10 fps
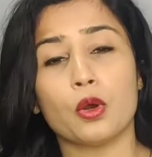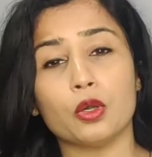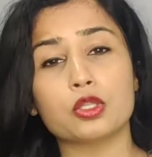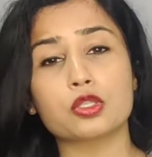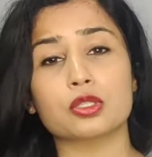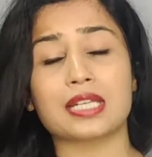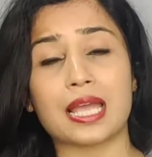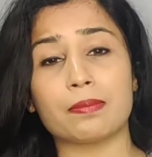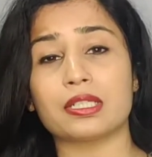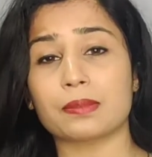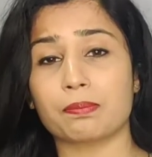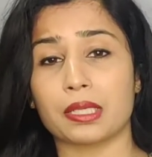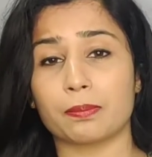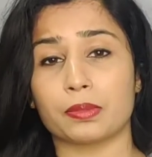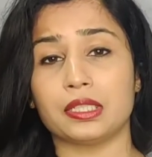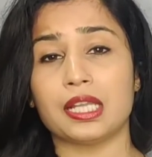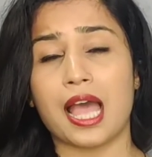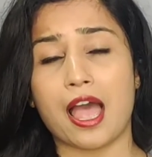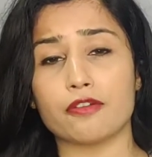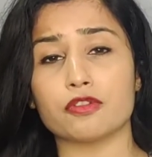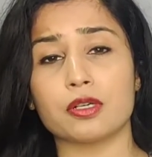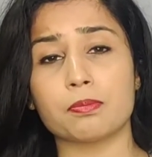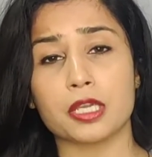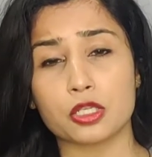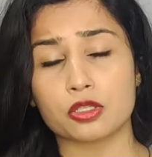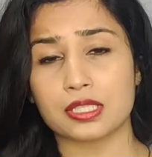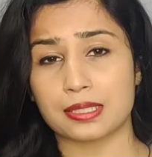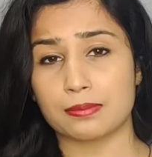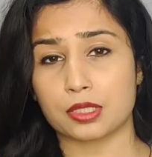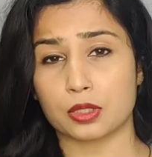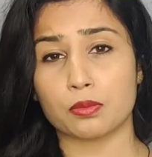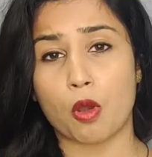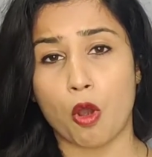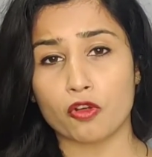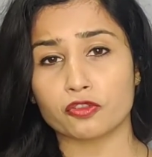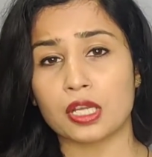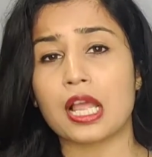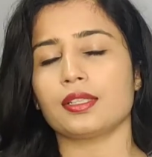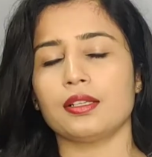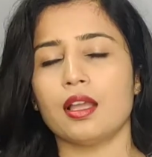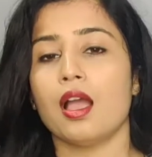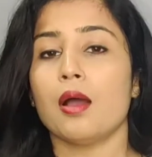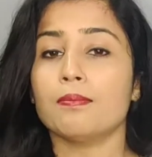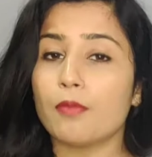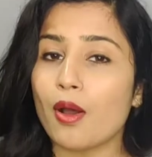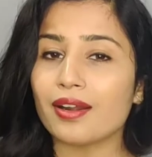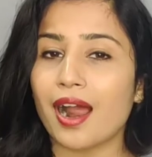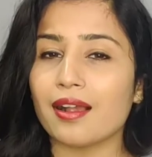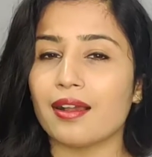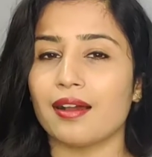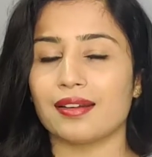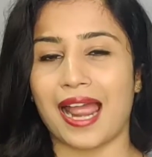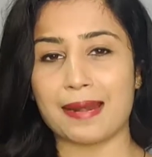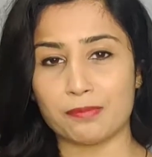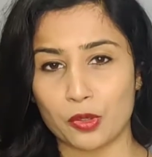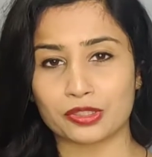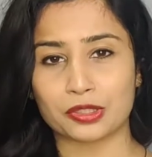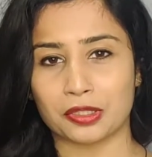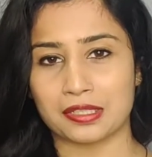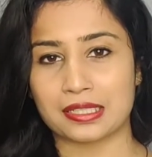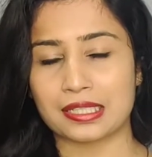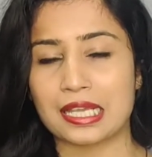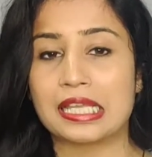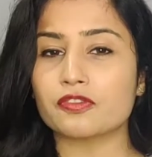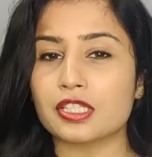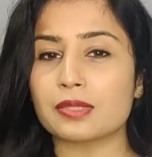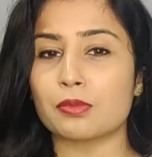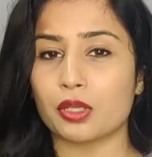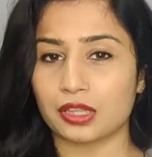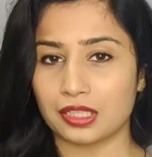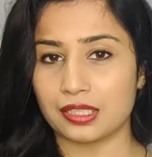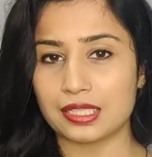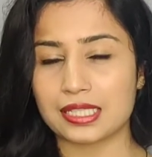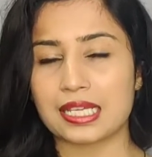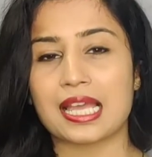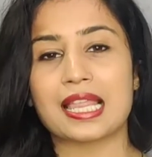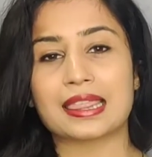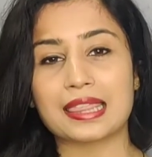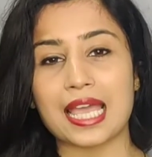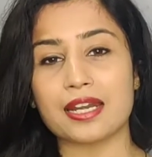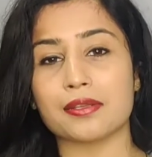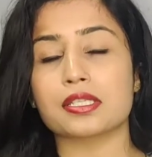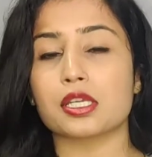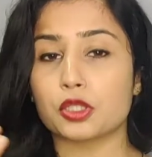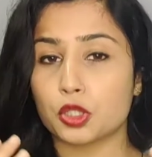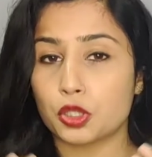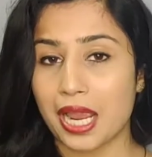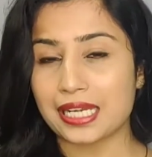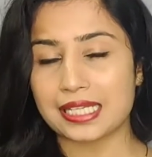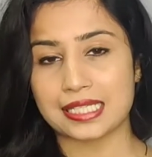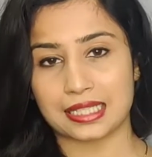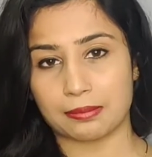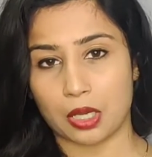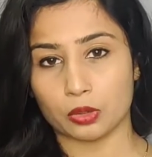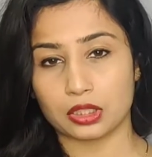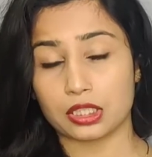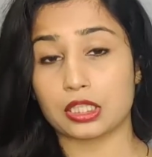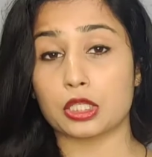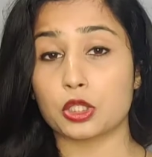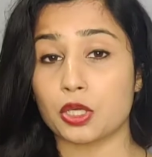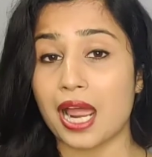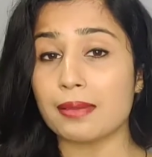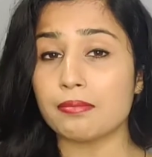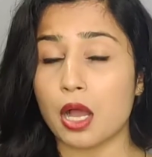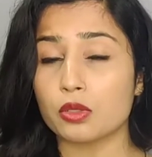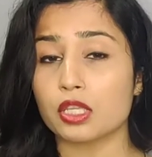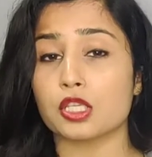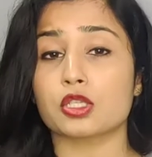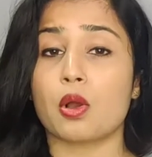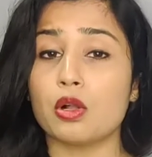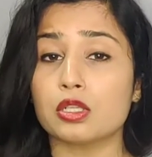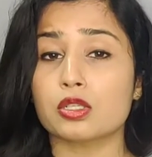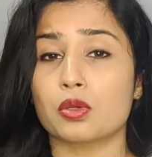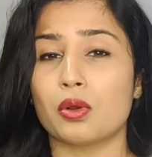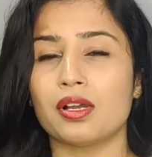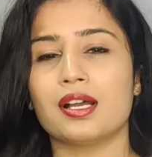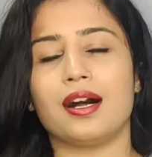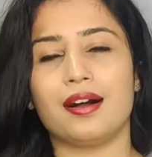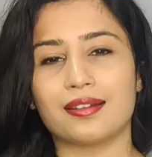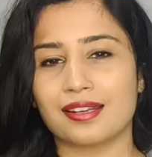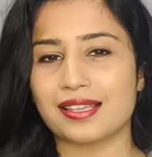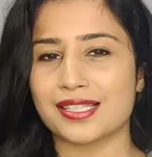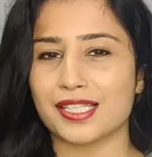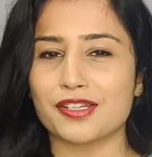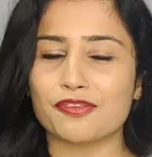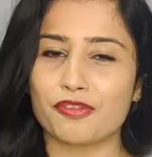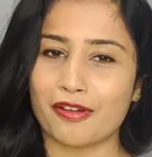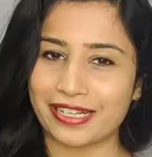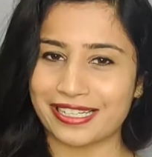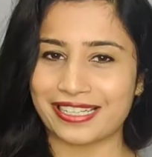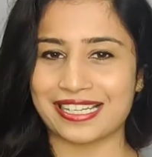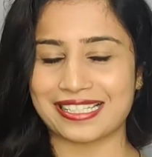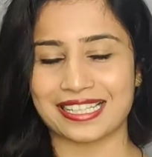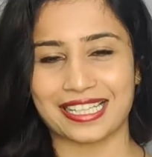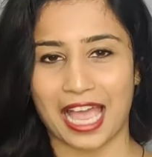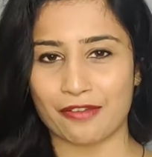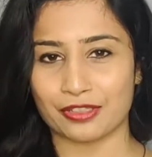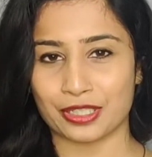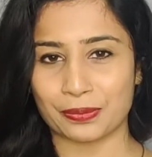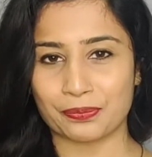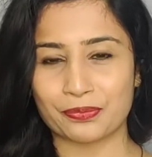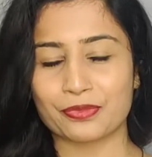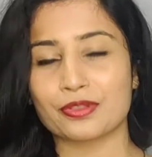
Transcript: Also diabetic people have a major symptom of more hunger and more thirst. Because of this more thirst, there is dryness in the mouth. The dry mouth is also a reason for increase in the cavity.